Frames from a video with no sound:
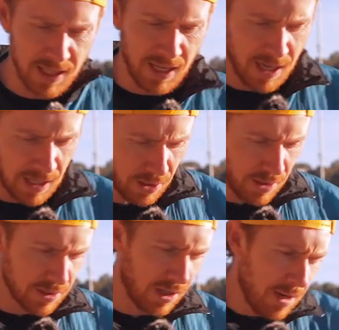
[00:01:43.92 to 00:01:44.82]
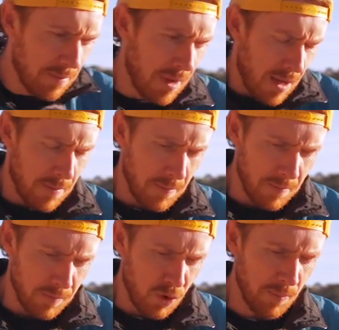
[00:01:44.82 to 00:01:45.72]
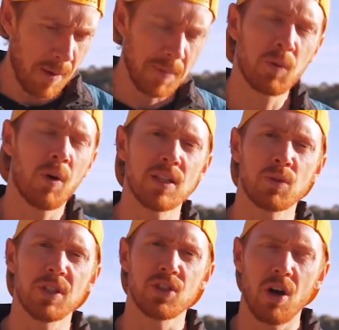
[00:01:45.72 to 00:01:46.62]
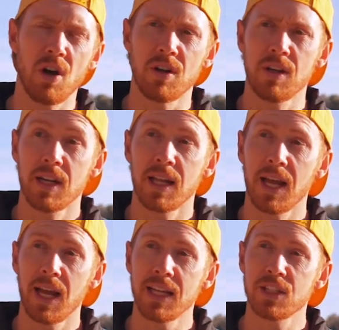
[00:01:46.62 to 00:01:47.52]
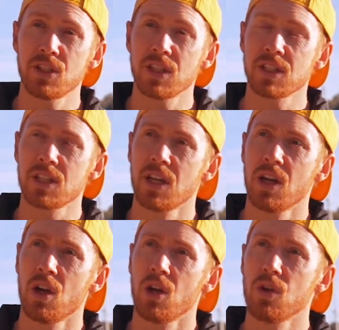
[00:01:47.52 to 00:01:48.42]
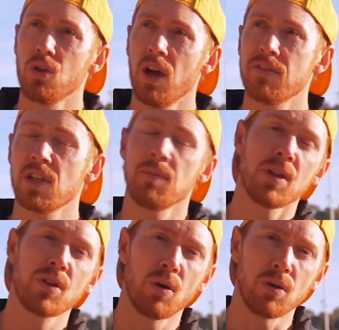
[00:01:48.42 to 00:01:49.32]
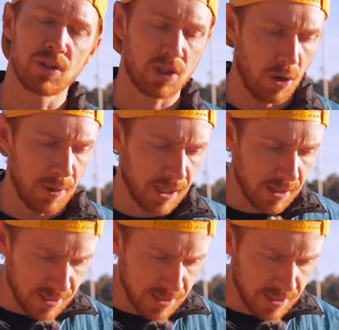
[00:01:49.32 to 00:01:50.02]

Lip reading: that a lot of the time you might be quite switched on. It's just you have so many thoughts going at the